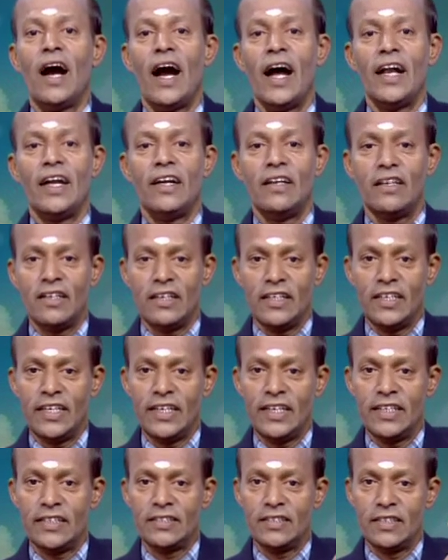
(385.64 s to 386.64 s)
and
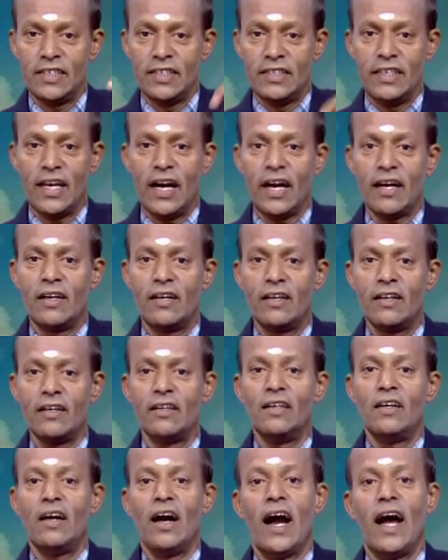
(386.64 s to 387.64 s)
it is dug,
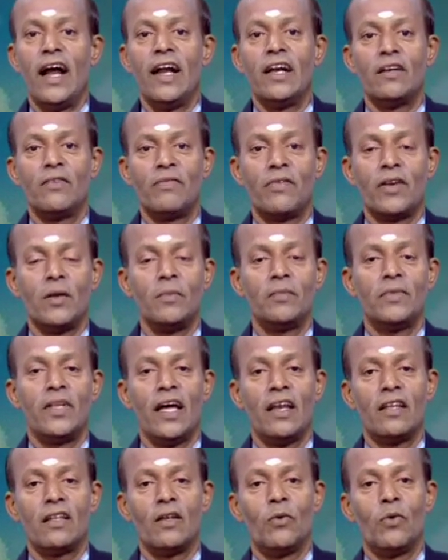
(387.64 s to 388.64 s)
and from
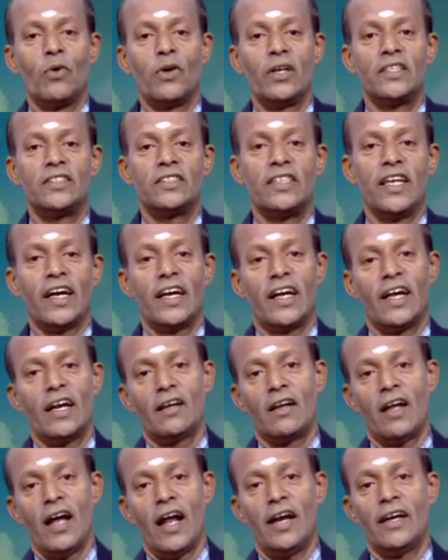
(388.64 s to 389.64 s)
there the ore is
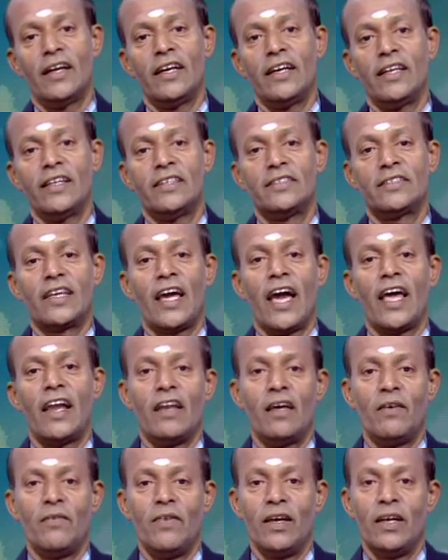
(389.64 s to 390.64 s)
taken and it is
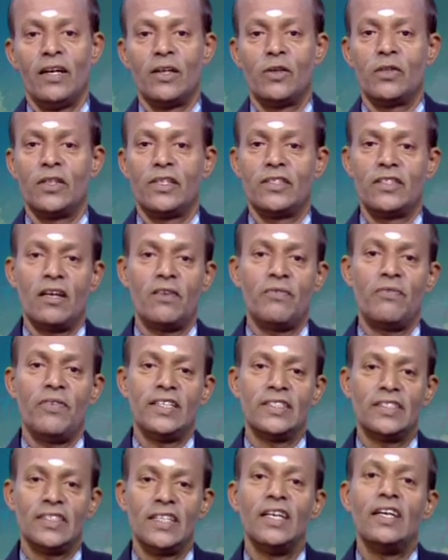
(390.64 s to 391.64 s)
carried away to the
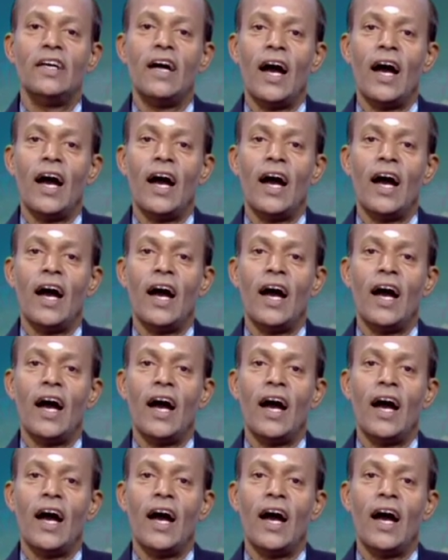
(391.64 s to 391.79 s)
surface,